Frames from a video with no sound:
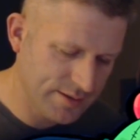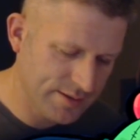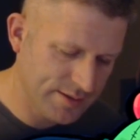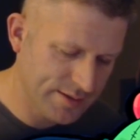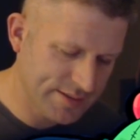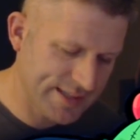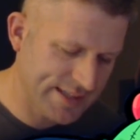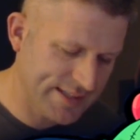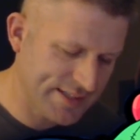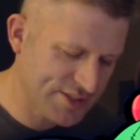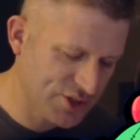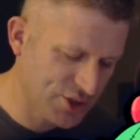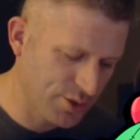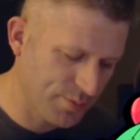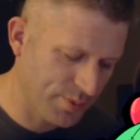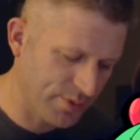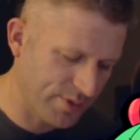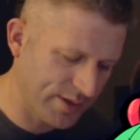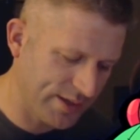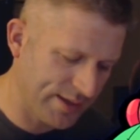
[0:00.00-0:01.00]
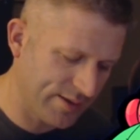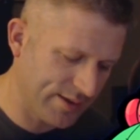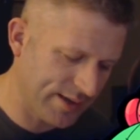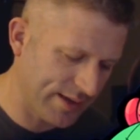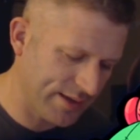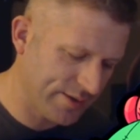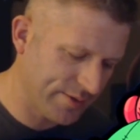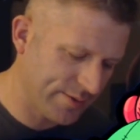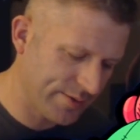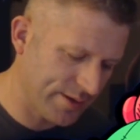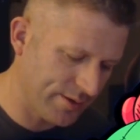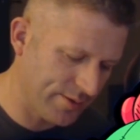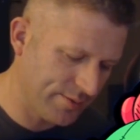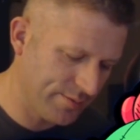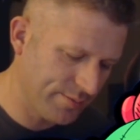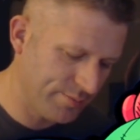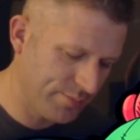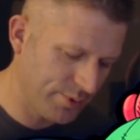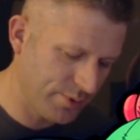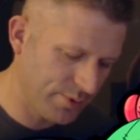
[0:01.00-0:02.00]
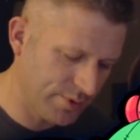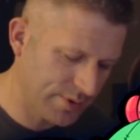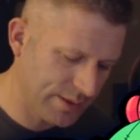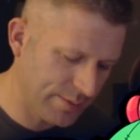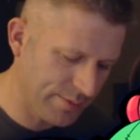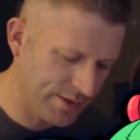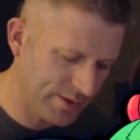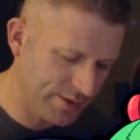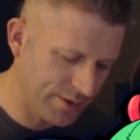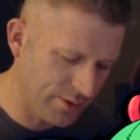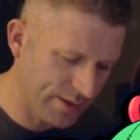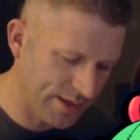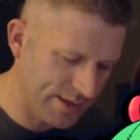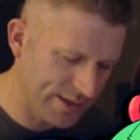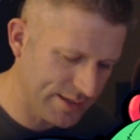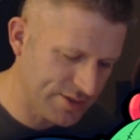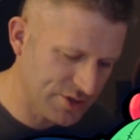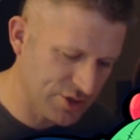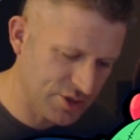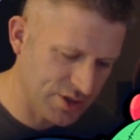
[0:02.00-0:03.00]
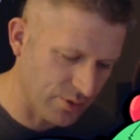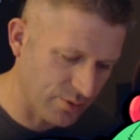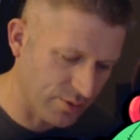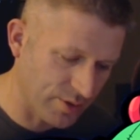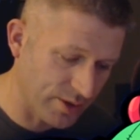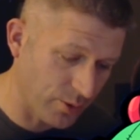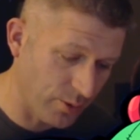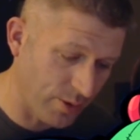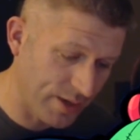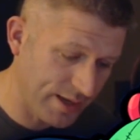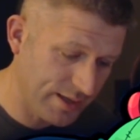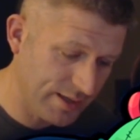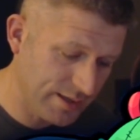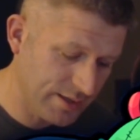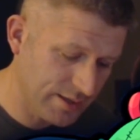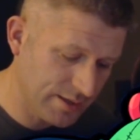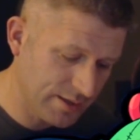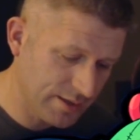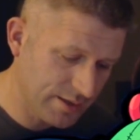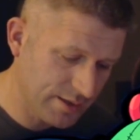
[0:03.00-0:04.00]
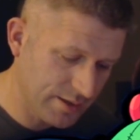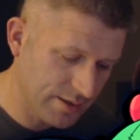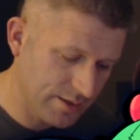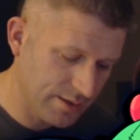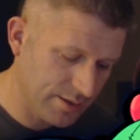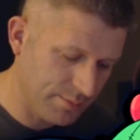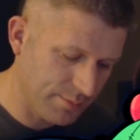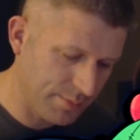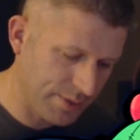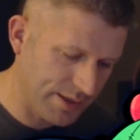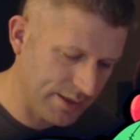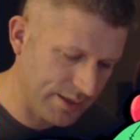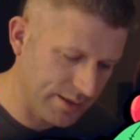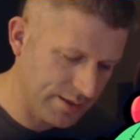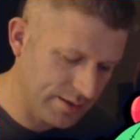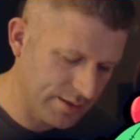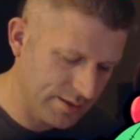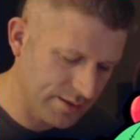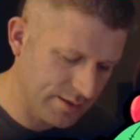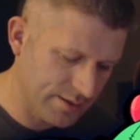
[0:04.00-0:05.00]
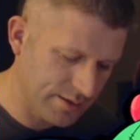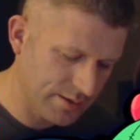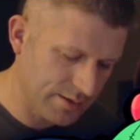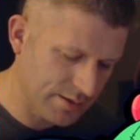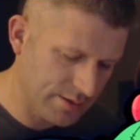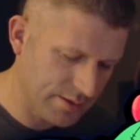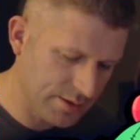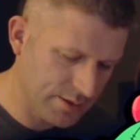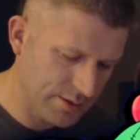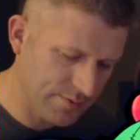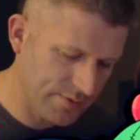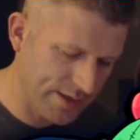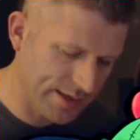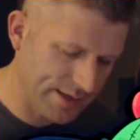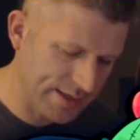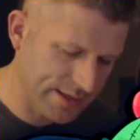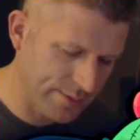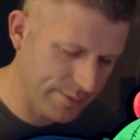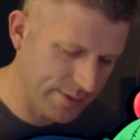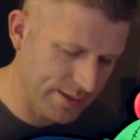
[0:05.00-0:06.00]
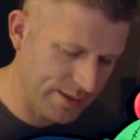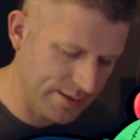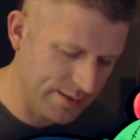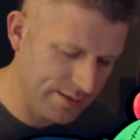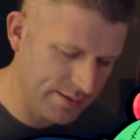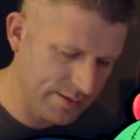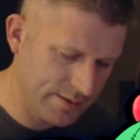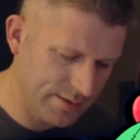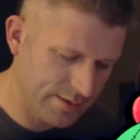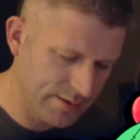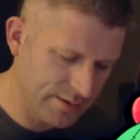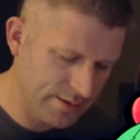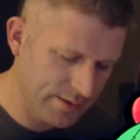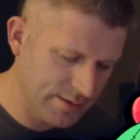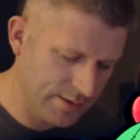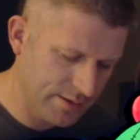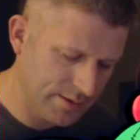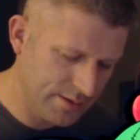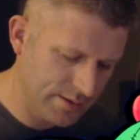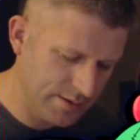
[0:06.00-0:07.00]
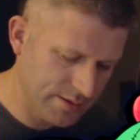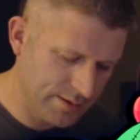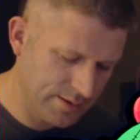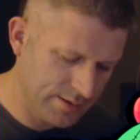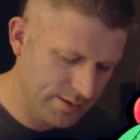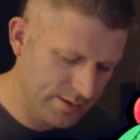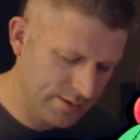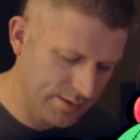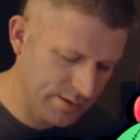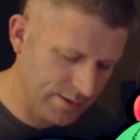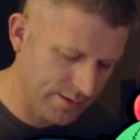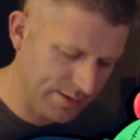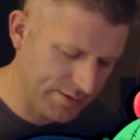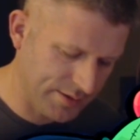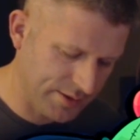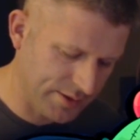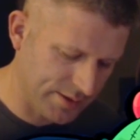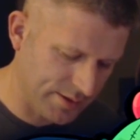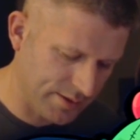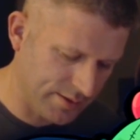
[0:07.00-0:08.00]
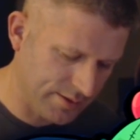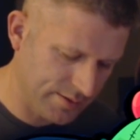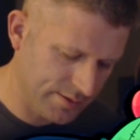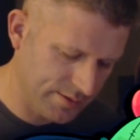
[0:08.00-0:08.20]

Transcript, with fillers: He's got his super ready. Okay, here we go. Bull, come on. Okay, he's just going to run away? Buddy, you've got to come in. Alright, there you go.